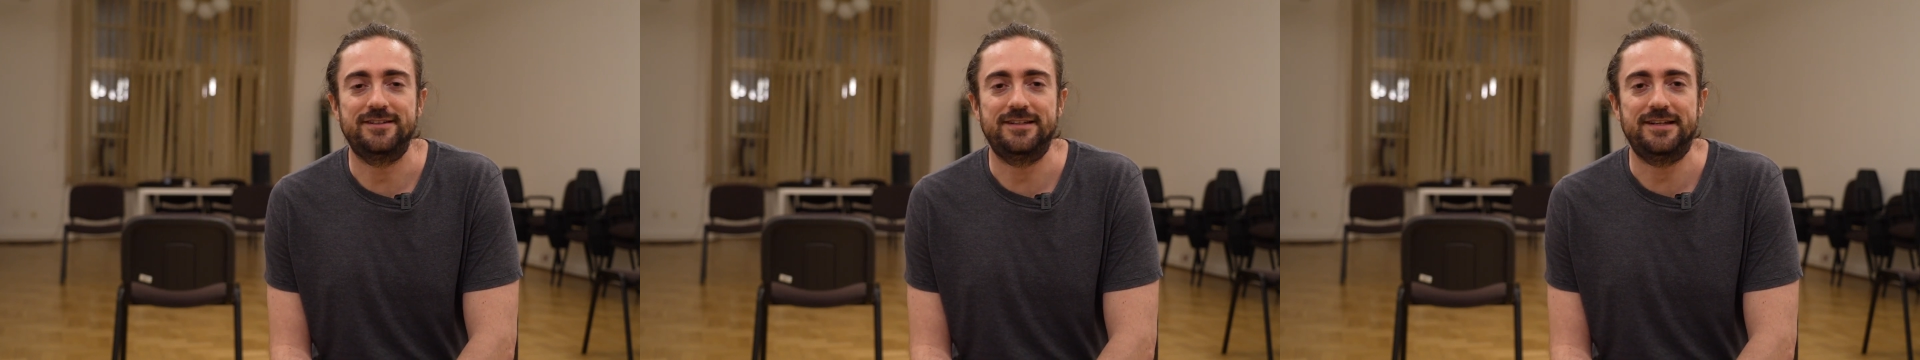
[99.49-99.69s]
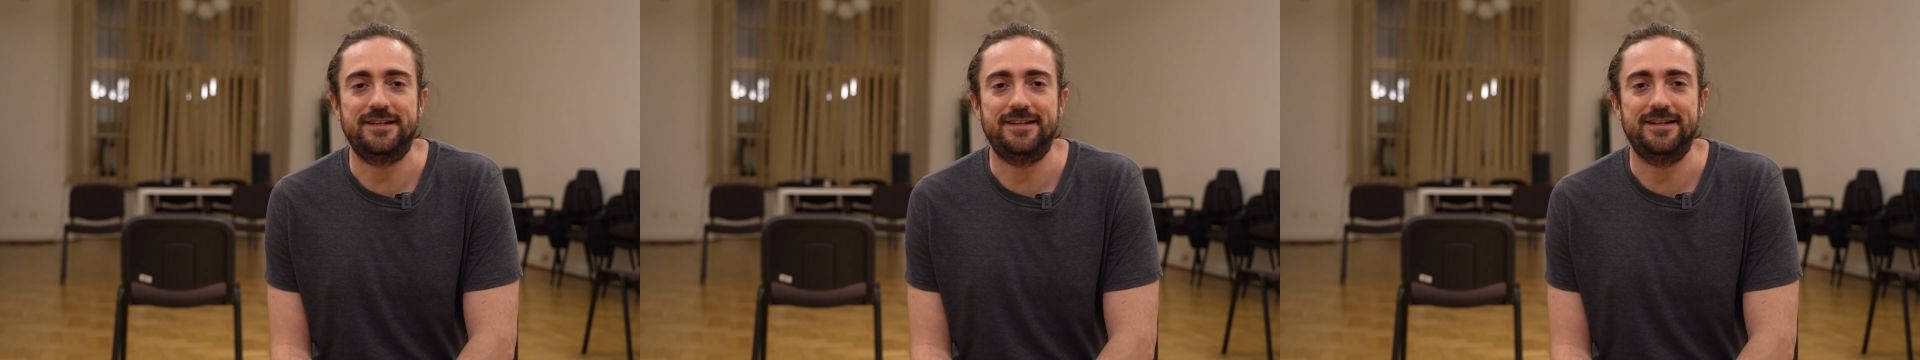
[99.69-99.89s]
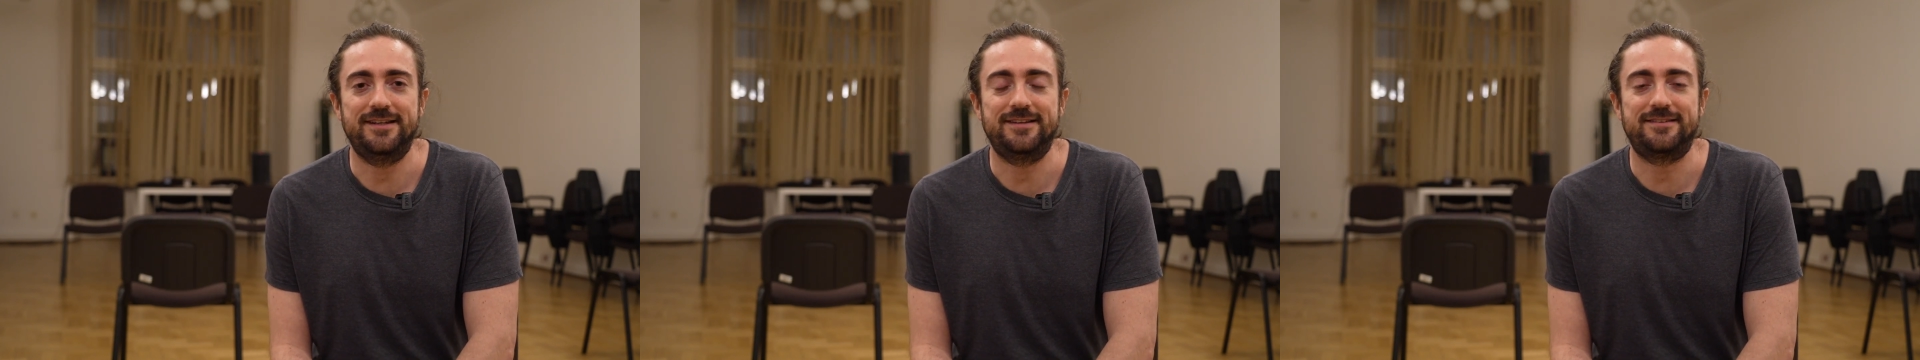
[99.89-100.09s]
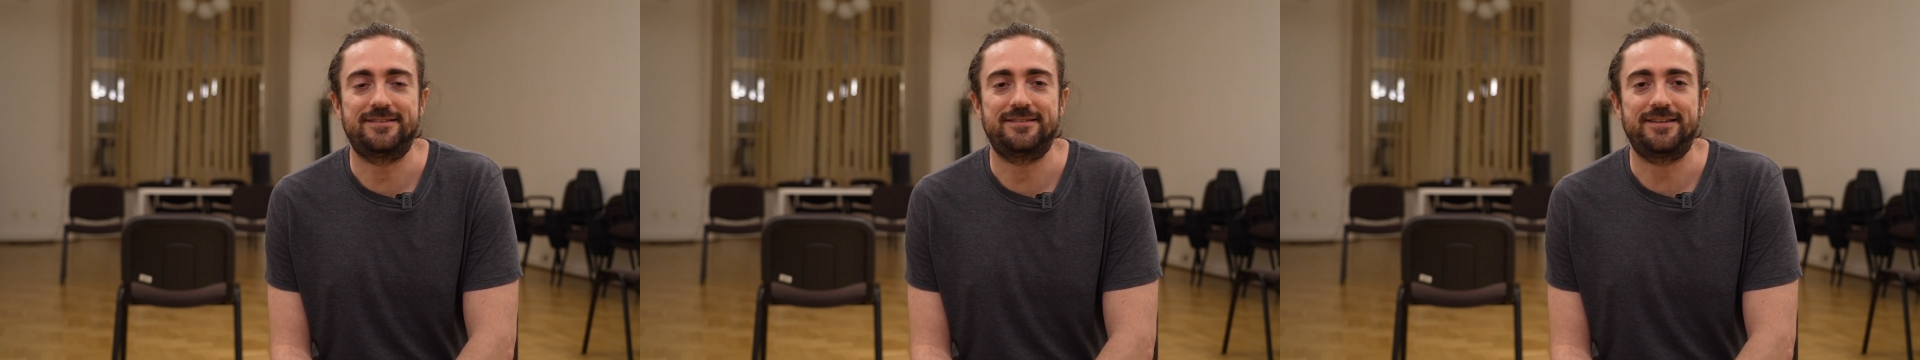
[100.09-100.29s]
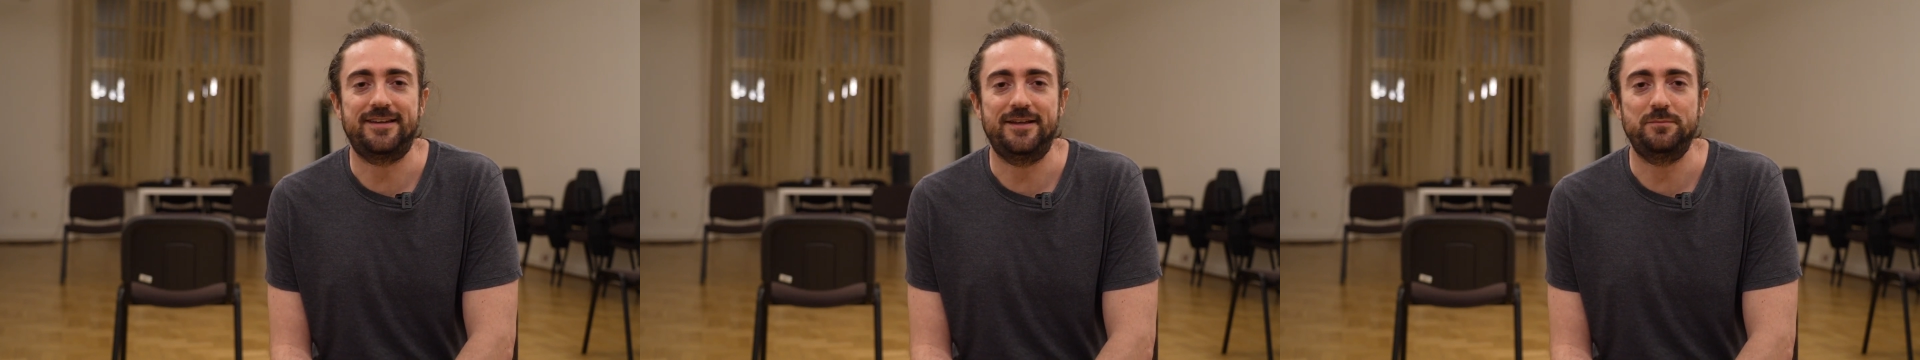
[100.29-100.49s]
it
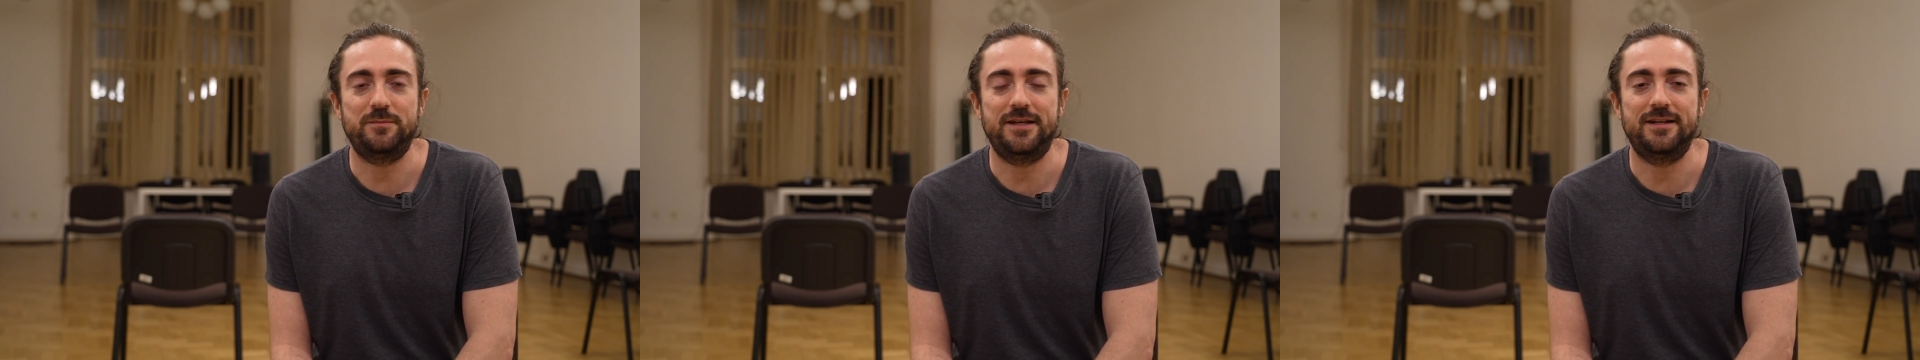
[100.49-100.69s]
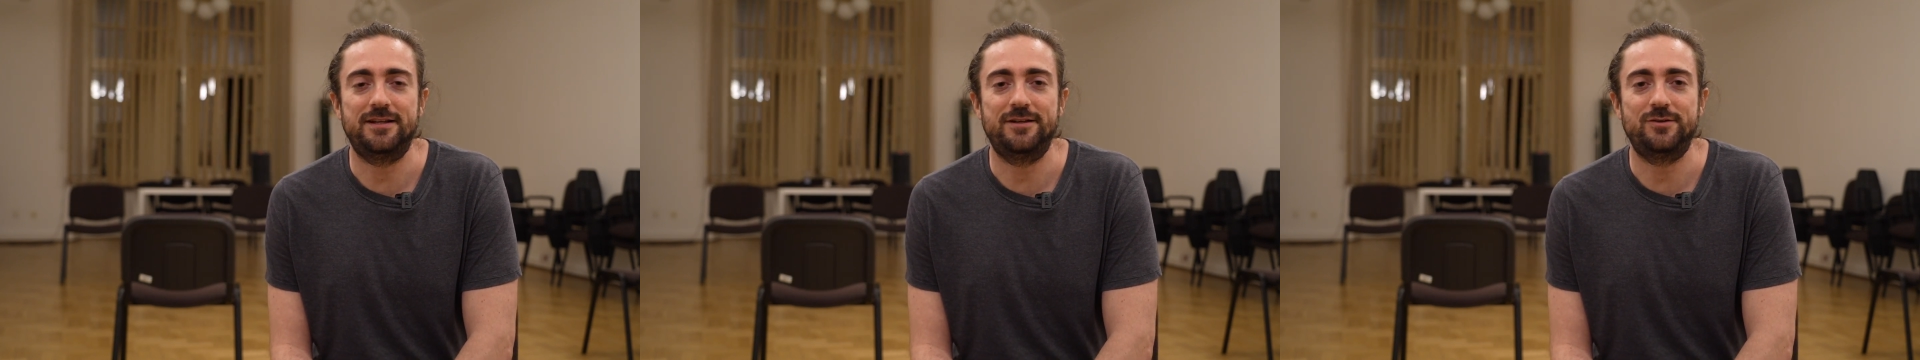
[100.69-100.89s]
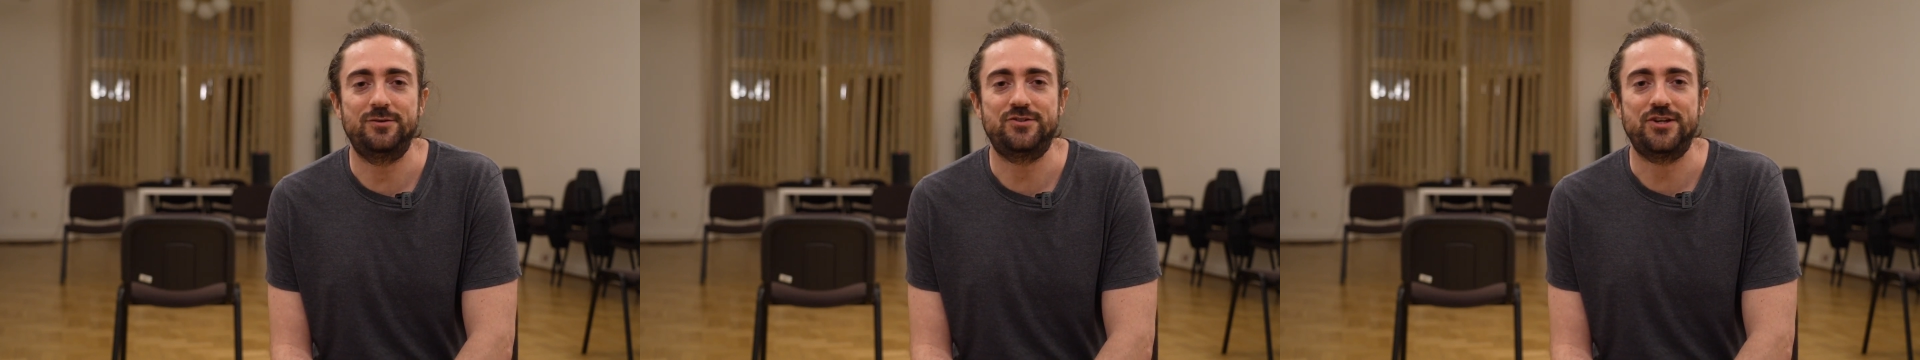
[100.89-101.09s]
can be a little